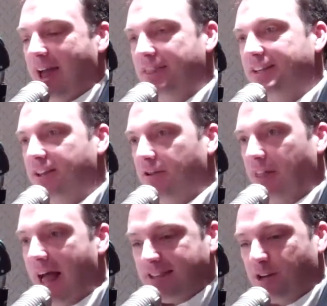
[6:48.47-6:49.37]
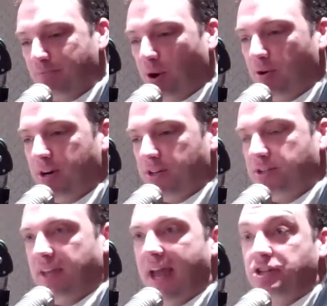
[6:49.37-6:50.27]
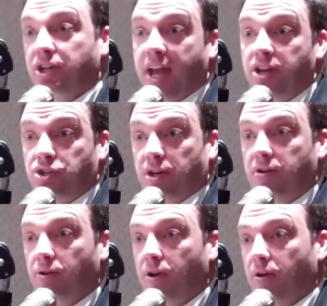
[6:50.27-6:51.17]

And then the last component is the education.